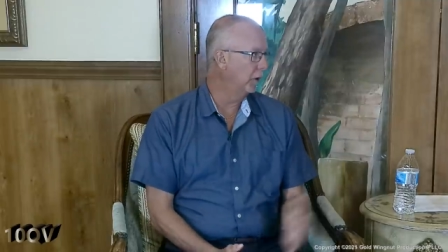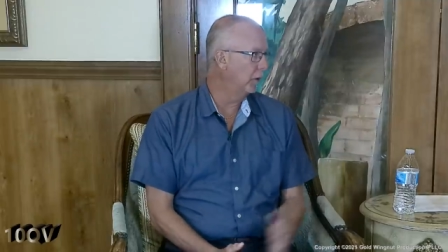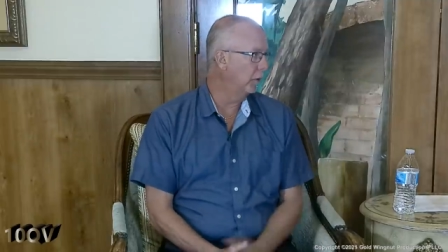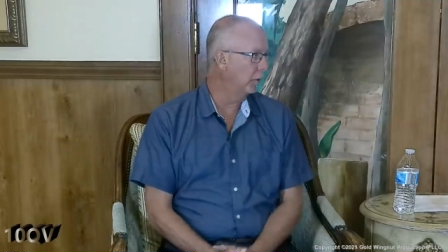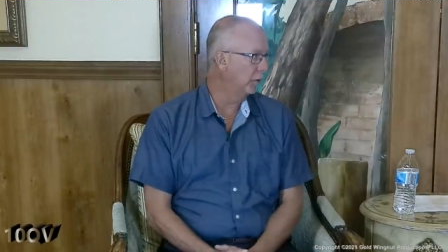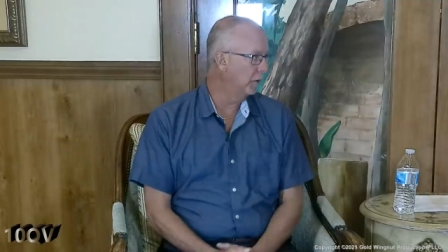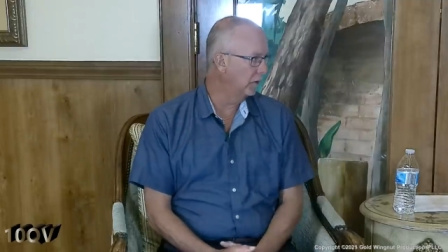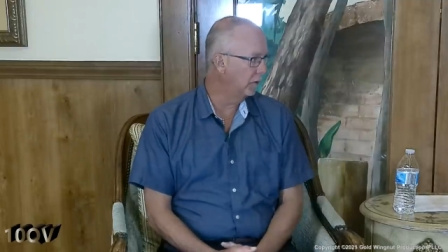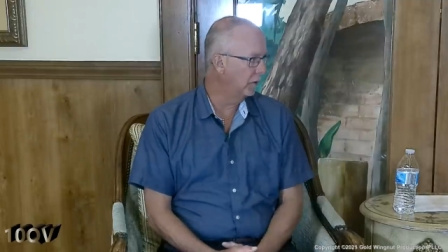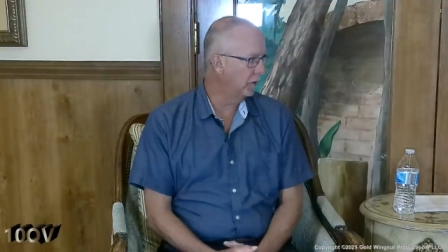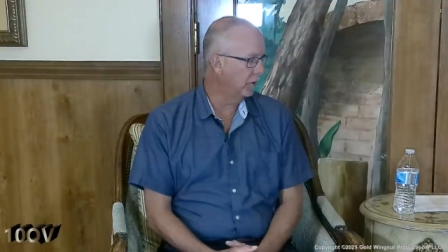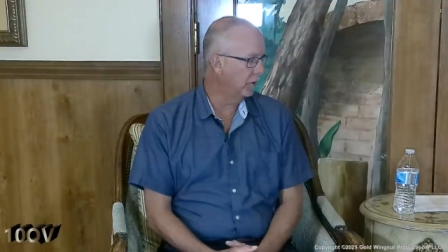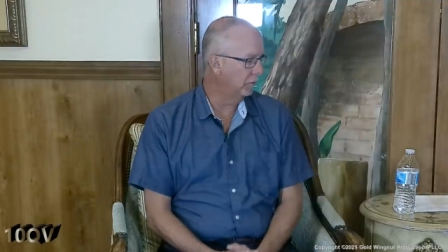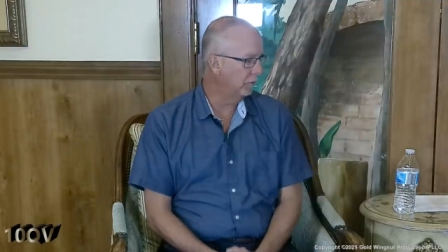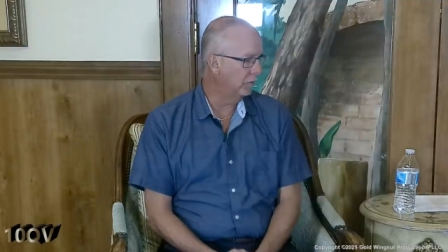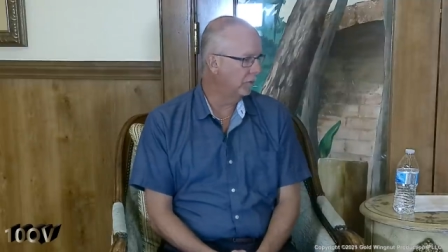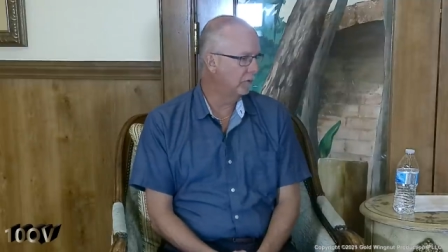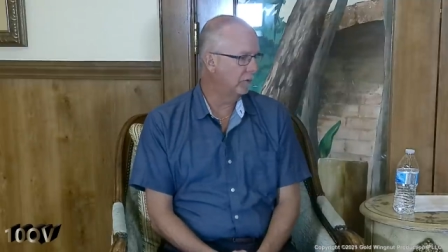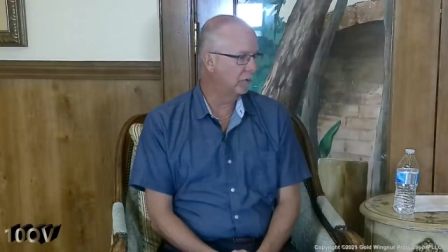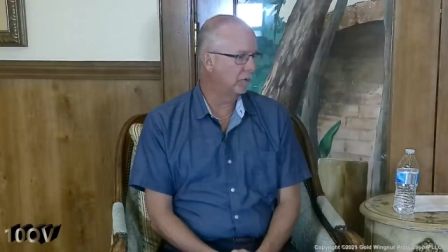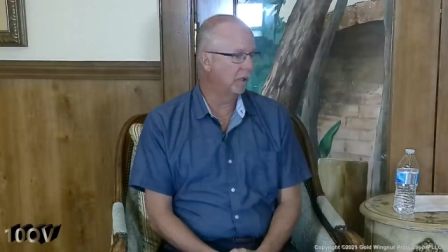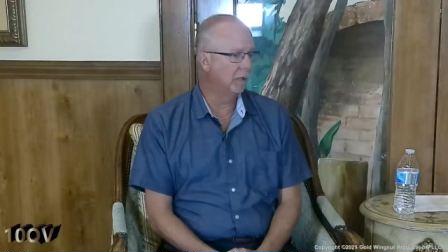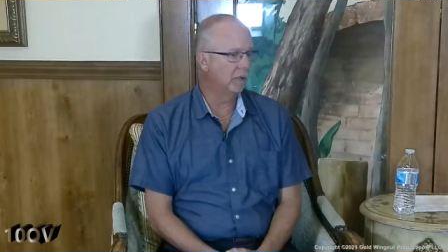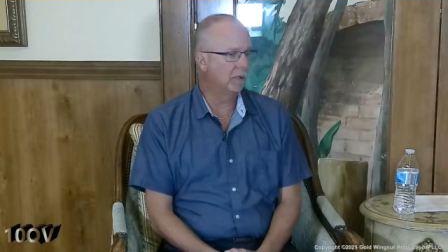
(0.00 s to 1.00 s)
always have
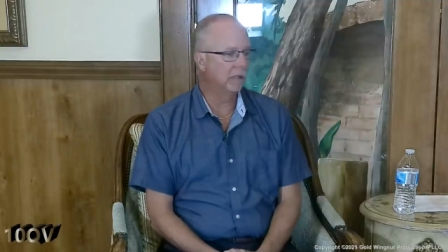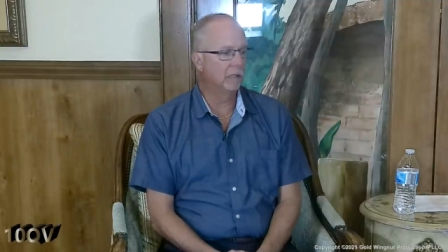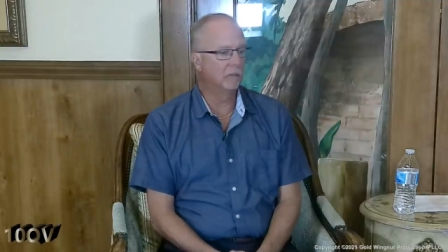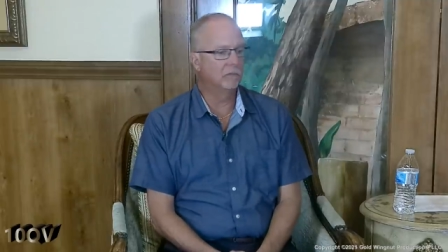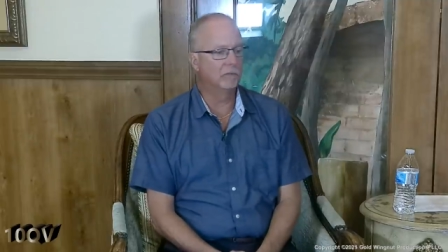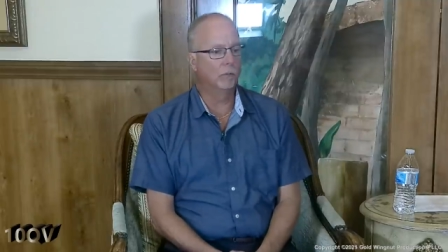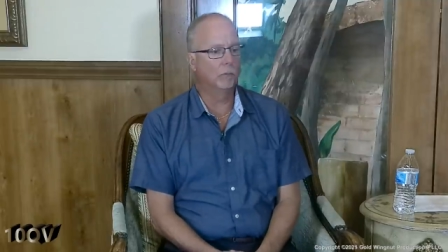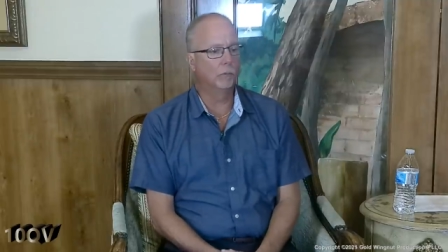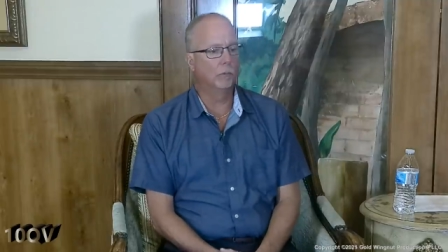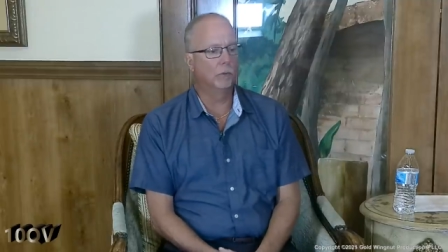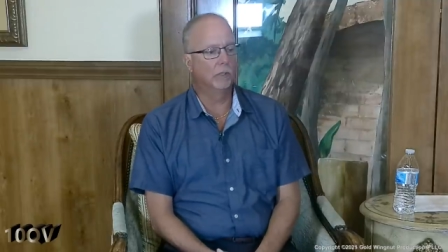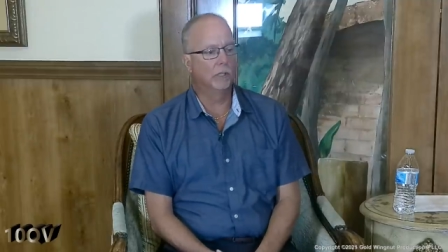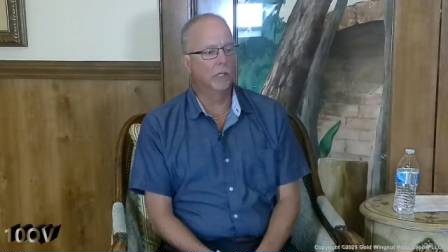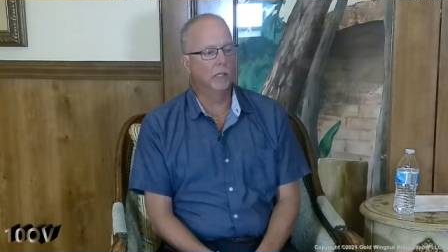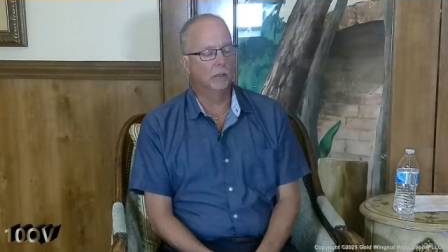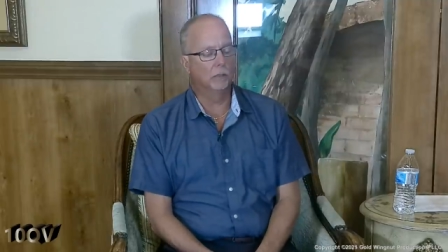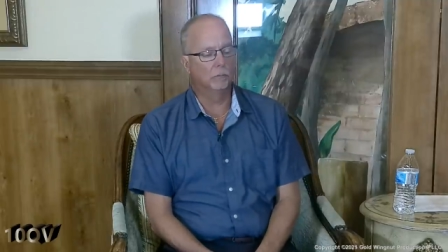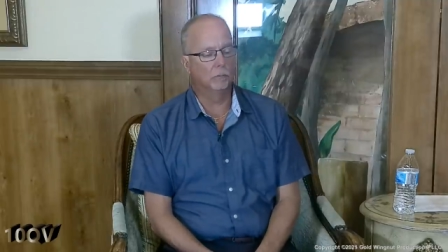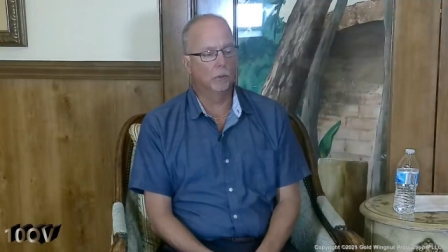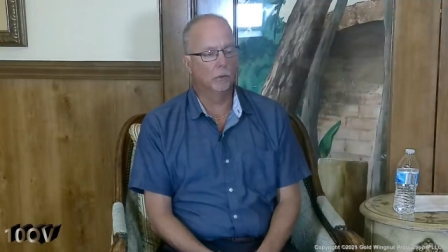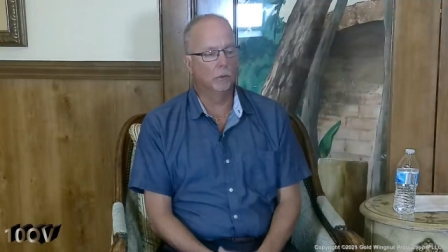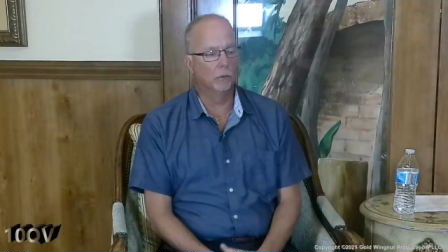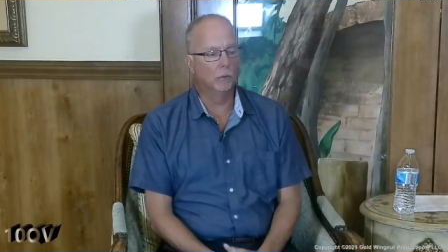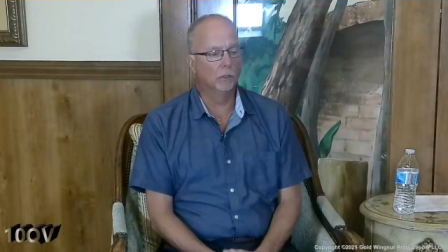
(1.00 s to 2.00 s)
said, that somewhere down the
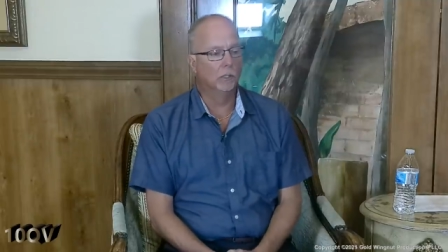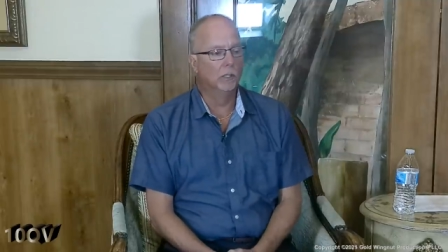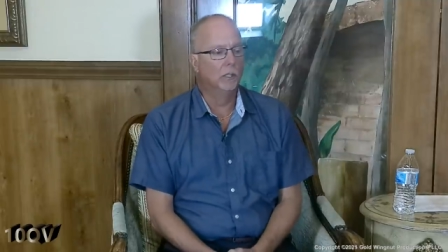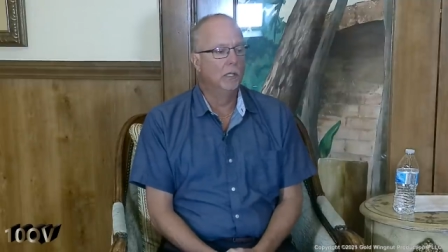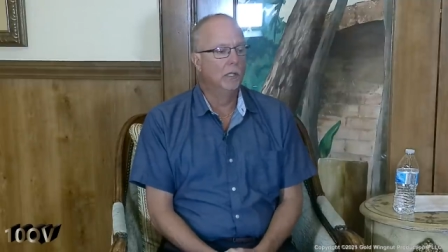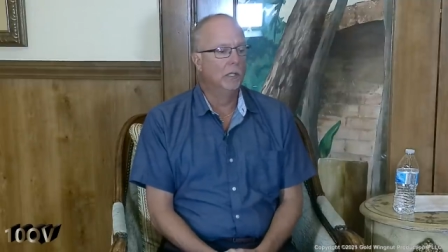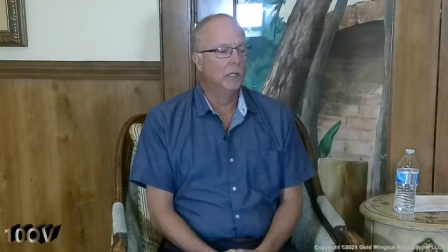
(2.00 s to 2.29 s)
road